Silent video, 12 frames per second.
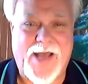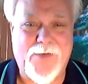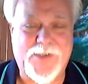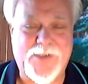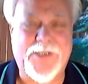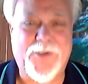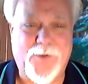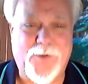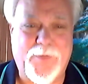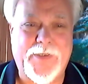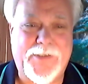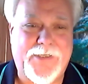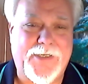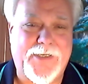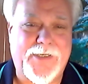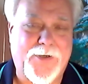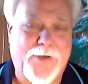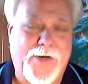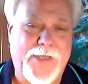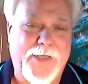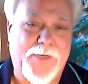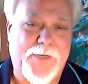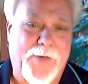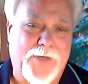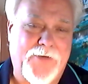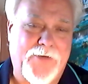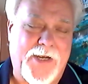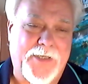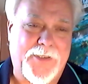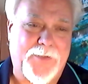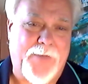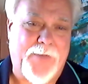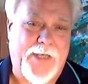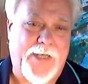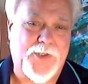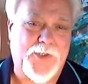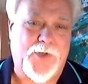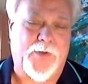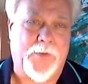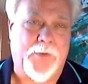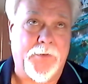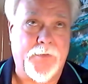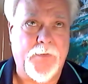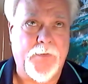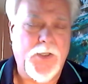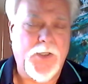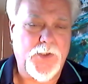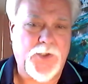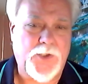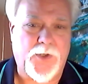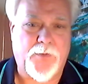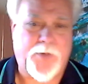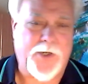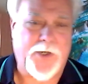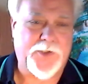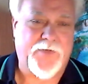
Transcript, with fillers: I was a little bit uh, crazy about trying to make certain certain parts